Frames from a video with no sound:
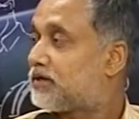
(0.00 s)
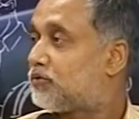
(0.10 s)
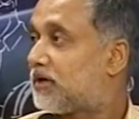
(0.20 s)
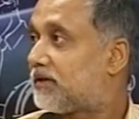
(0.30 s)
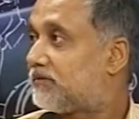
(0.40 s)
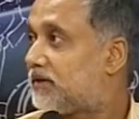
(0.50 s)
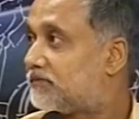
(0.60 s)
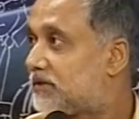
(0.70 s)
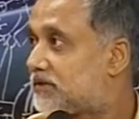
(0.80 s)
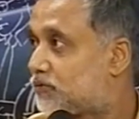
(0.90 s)
to arrival of
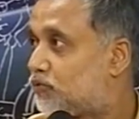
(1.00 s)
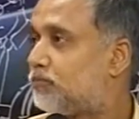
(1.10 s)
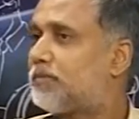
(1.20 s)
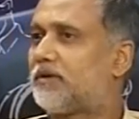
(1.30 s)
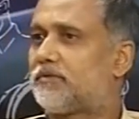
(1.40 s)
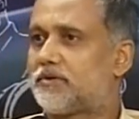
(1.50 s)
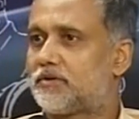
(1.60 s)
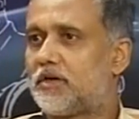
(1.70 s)
their school, prior